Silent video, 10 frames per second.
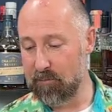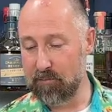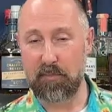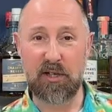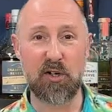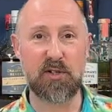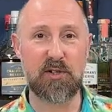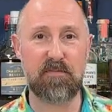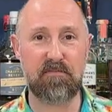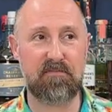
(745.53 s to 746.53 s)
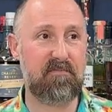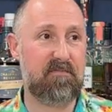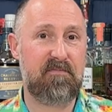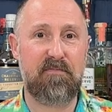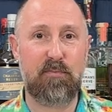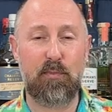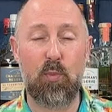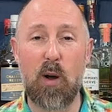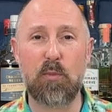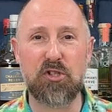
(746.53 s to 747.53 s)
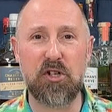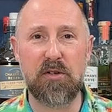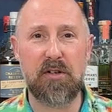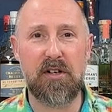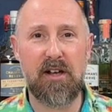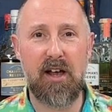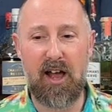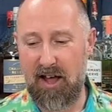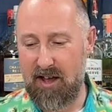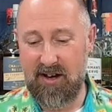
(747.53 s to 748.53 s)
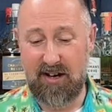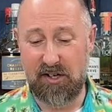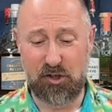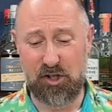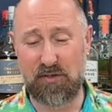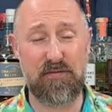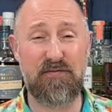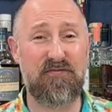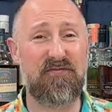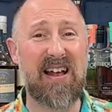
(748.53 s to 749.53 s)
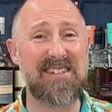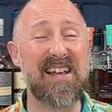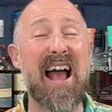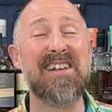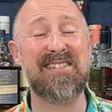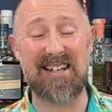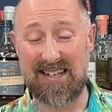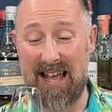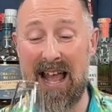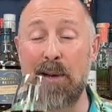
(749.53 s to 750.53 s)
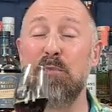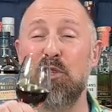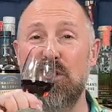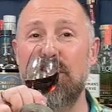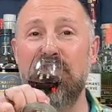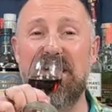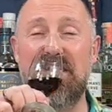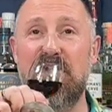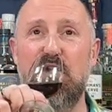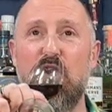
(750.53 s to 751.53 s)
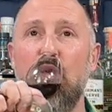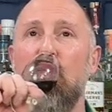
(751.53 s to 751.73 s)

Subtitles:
Because why would you? It's just fantastic. Absolutely fantastic.